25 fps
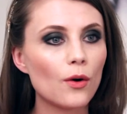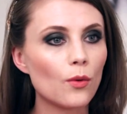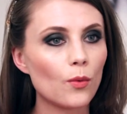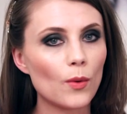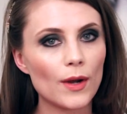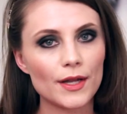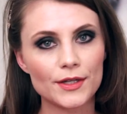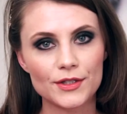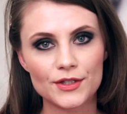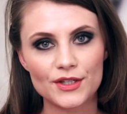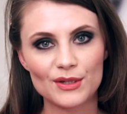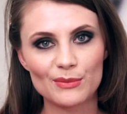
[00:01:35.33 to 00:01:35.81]

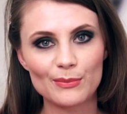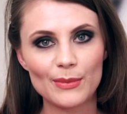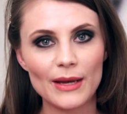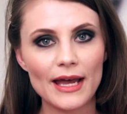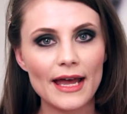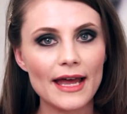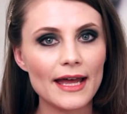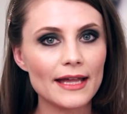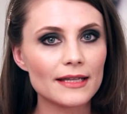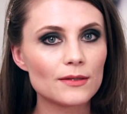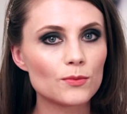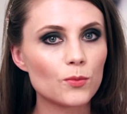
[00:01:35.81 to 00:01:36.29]
went to
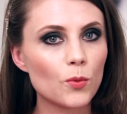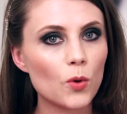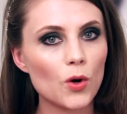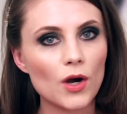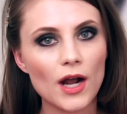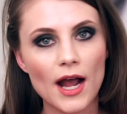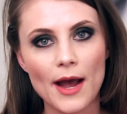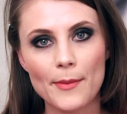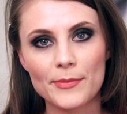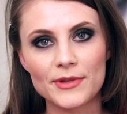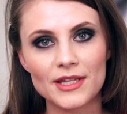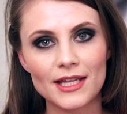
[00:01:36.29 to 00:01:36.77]
bed,
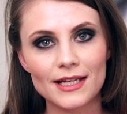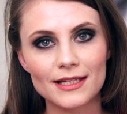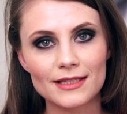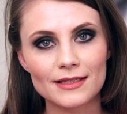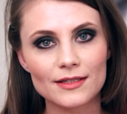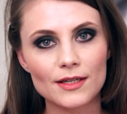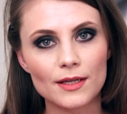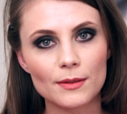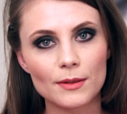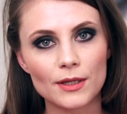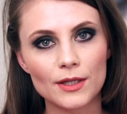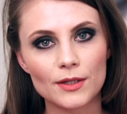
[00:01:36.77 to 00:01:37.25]
woke up next
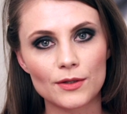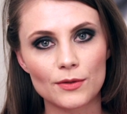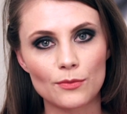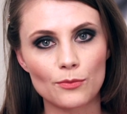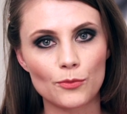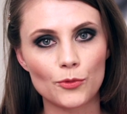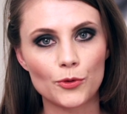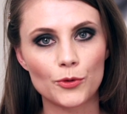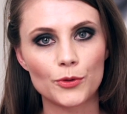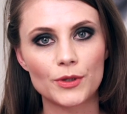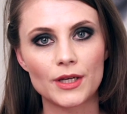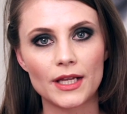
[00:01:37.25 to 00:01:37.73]
day in the
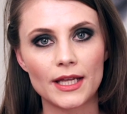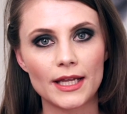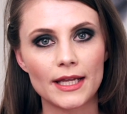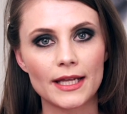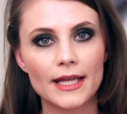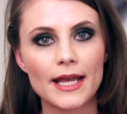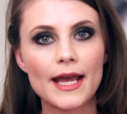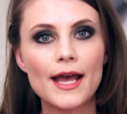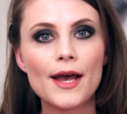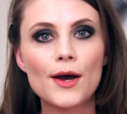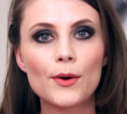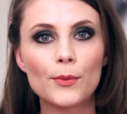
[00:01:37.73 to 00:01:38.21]
morning